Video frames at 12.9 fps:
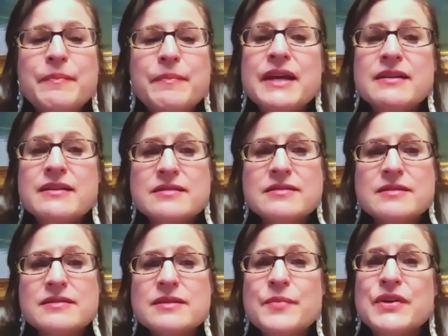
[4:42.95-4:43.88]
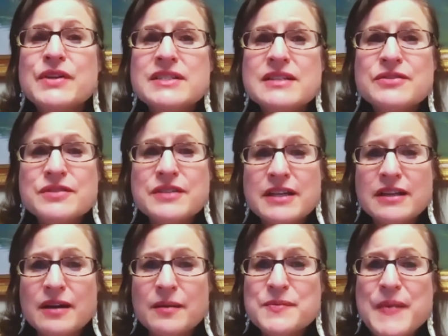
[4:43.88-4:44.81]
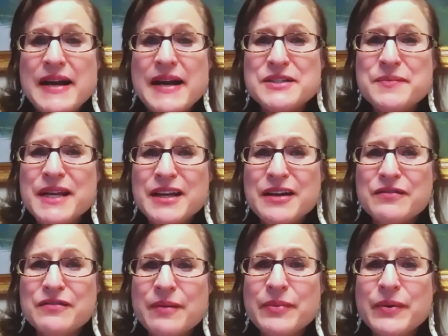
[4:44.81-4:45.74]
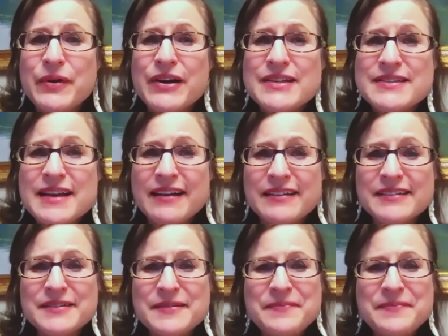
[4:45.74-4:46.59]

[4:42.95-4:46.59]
Pianist Simona Dinnerstein comes back to Meany on February 2nd.